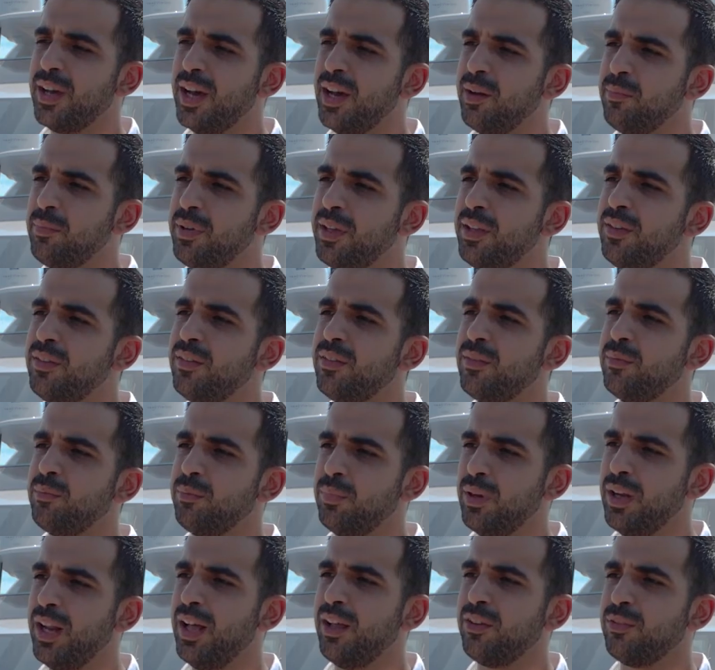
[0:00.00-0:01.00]
cabins
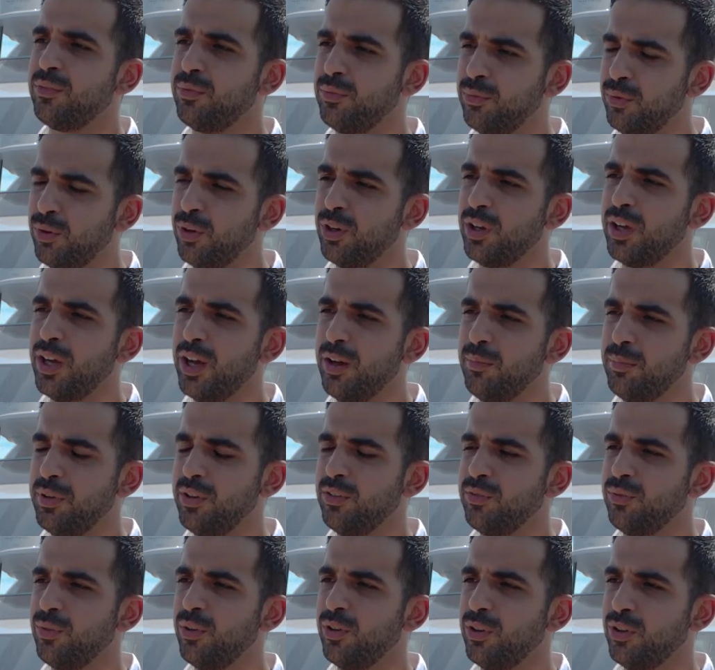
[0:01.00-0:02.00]
plus four
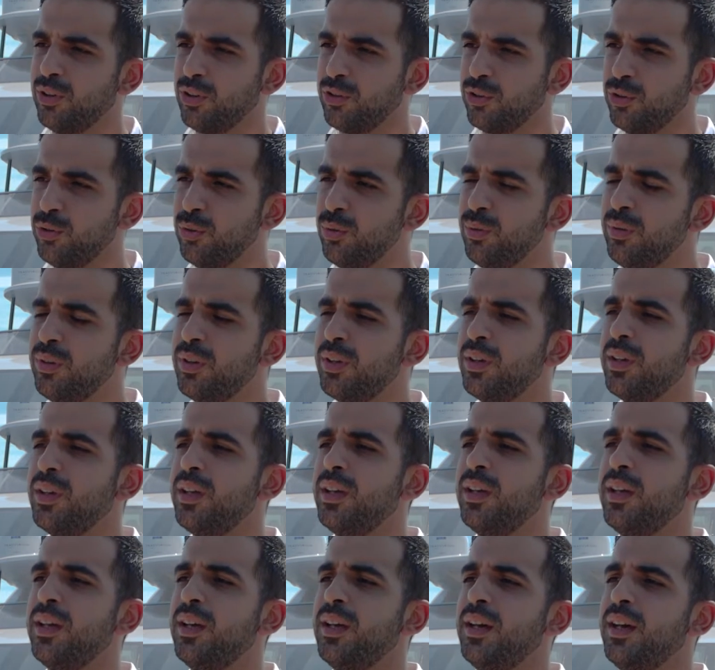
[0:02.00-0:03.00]
cabins for the crew.
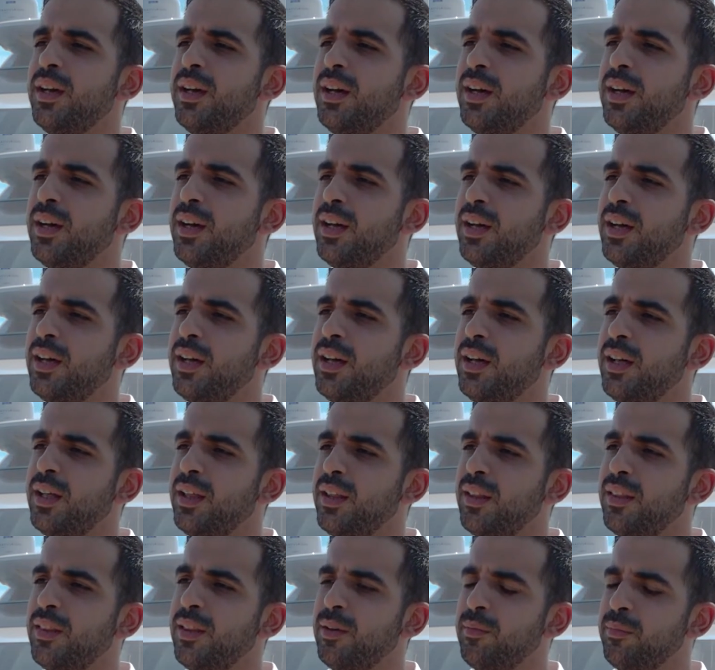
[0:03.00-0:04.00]

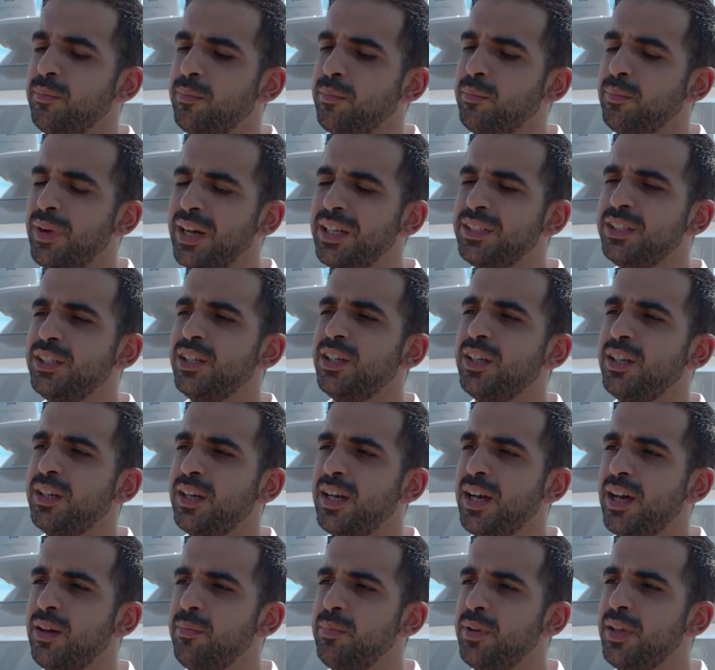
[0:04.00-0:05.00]
Uh, the master
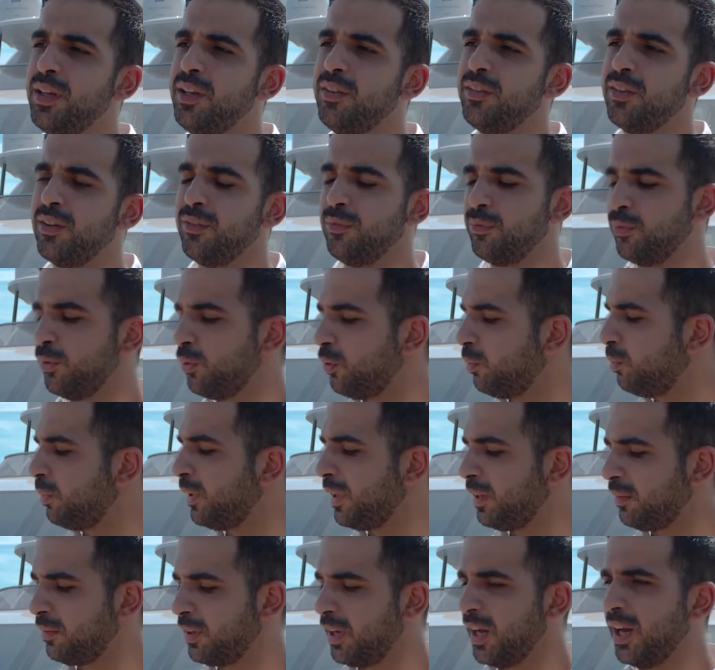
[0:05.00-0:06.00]
cabin is a full
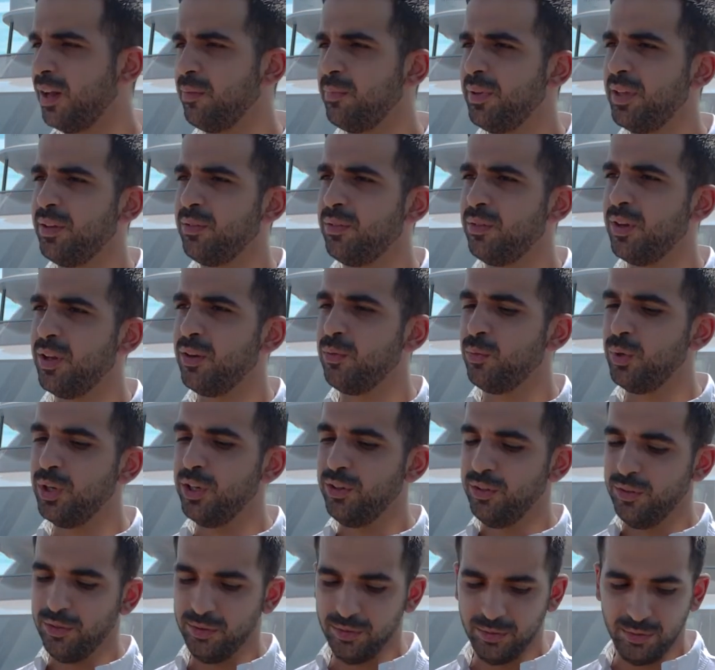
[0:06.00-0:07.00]
beam cabin and
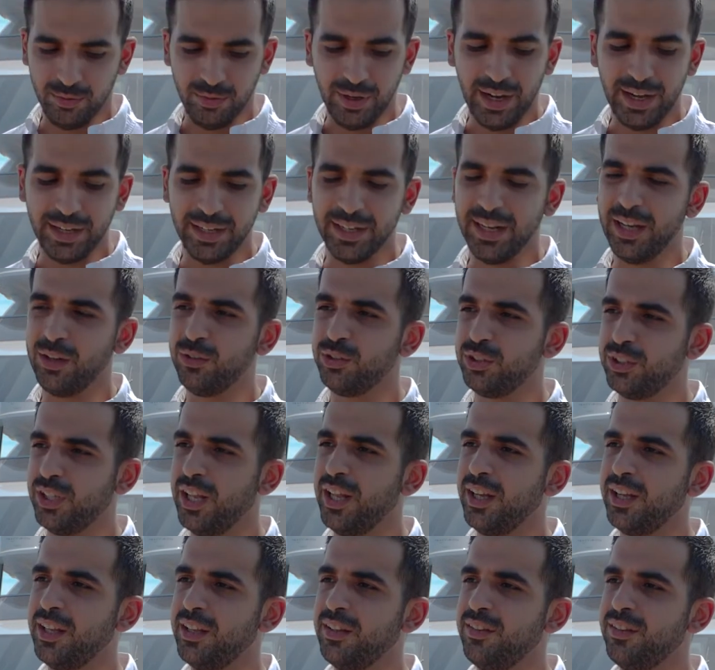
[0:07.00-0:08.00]
we're right now
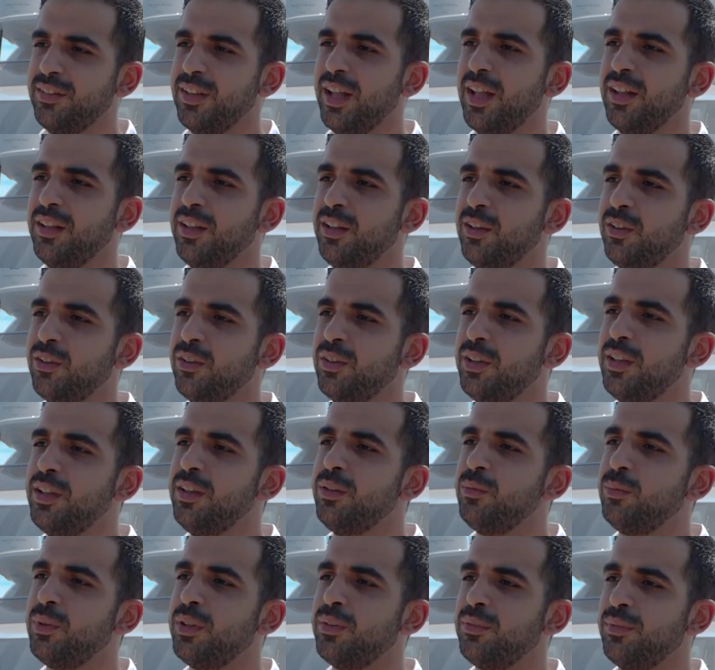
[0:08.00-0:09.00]
stand, standing on
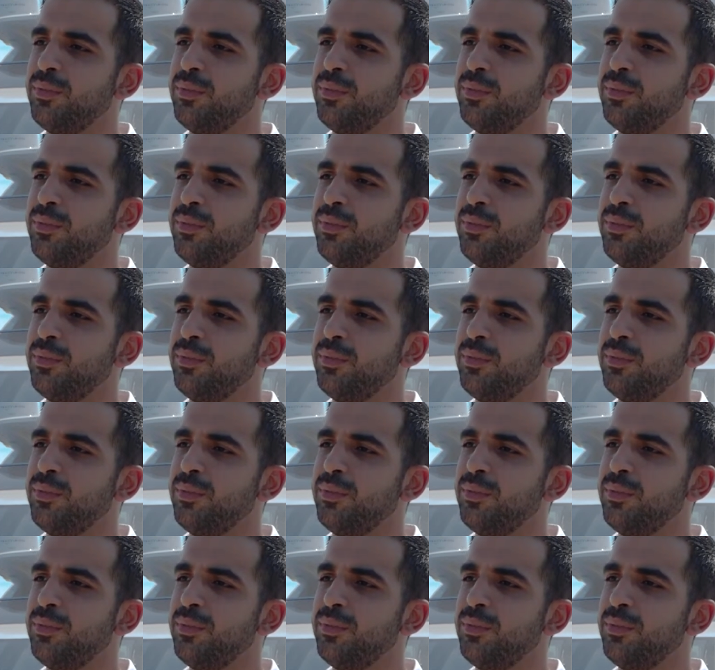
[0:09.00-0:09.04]
it with